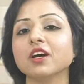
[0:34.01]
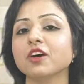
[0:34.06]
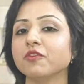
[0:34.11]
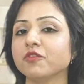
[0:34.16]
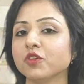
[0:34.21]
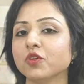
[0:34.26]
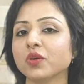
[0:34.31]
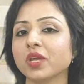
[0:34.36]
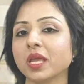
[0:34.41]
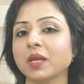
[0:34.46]
a
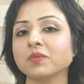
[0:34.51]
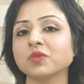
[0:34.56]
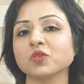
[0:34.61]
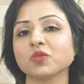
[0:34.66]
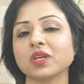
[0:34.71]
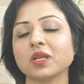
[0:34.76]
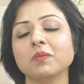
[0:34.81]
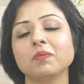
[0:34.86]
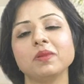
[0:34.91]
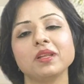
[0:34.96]
few games you
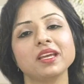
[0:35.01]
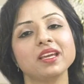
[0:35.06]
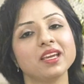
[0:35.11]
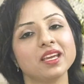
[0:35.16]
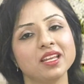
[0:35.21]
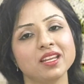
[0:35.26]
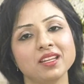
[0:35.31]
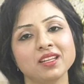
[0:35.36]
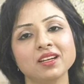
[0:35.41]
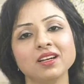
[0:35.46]
can play
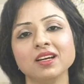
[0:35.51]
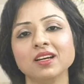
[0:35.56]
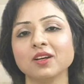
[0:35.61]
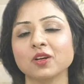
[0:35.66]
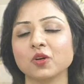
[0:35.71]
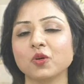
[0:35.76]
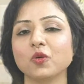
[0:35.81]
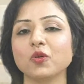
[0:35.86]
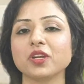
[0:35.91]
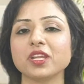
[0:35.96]
in the
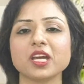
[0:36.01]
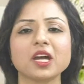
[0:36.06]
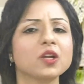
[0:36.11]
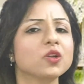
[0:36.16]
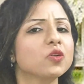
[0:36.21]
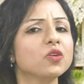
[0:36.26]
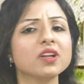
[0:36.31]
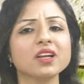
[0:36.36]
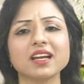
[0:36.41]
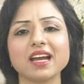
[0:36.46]

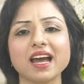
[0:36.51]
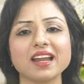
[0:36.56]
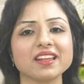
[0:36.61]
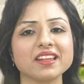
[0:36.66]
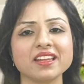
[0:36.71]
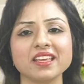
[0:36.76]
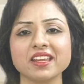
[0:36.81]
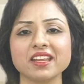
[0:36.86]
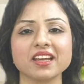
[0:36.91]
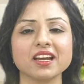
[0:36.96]
courtyard or a
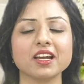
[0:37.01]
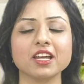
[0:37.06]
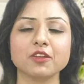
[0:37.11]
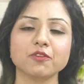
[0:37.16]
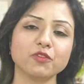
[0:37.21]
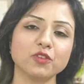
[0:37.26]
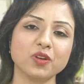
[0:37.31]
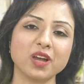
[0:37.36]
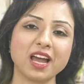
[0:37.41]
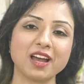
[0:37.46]
garden area
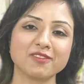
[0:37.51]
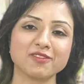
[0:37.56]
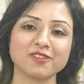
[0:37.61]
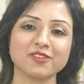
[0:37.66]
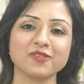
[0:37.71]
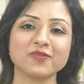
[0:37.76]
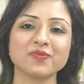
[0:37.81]
if you have.